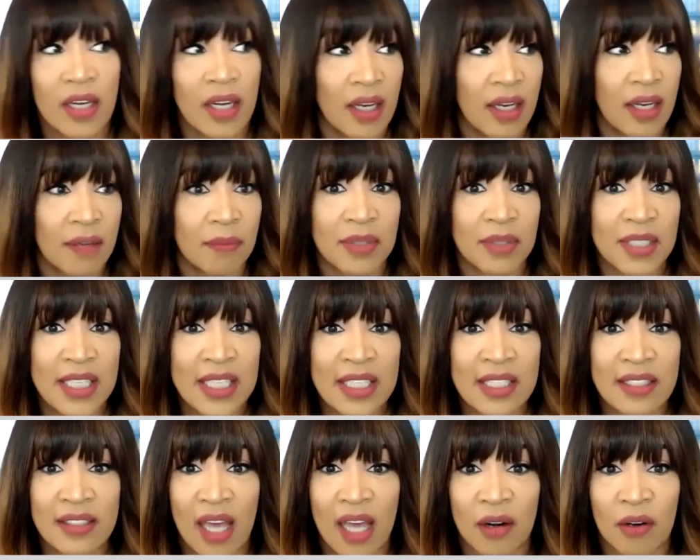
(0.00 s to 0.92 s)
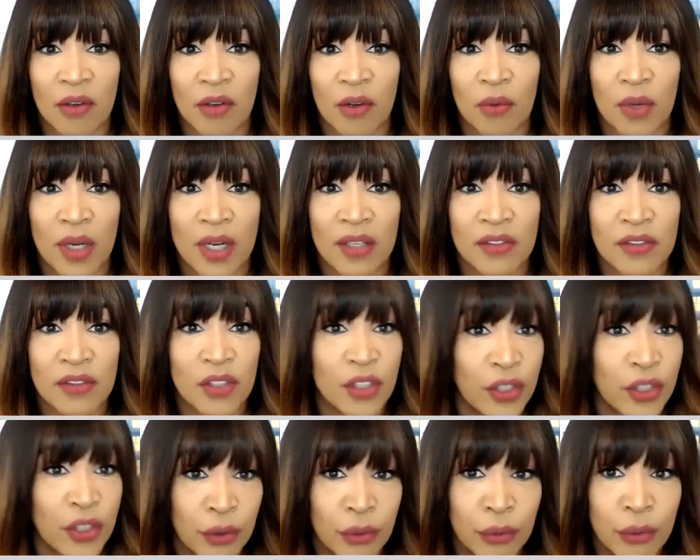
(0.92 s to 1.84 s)
and please, I don't know what else to
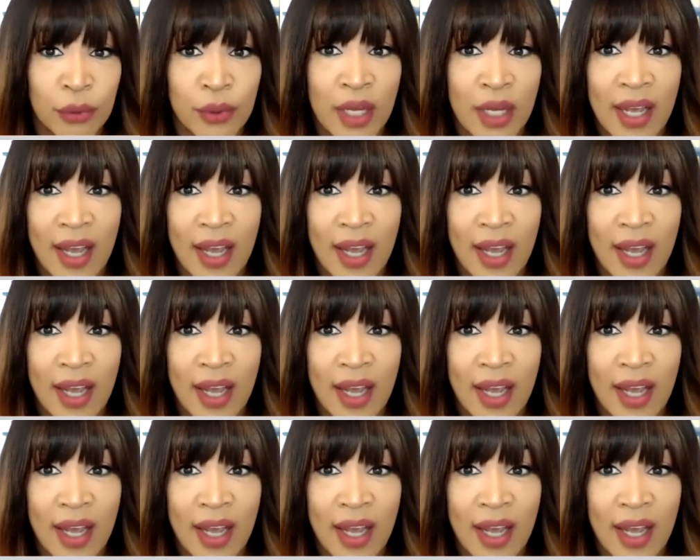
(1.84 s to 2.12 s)
do.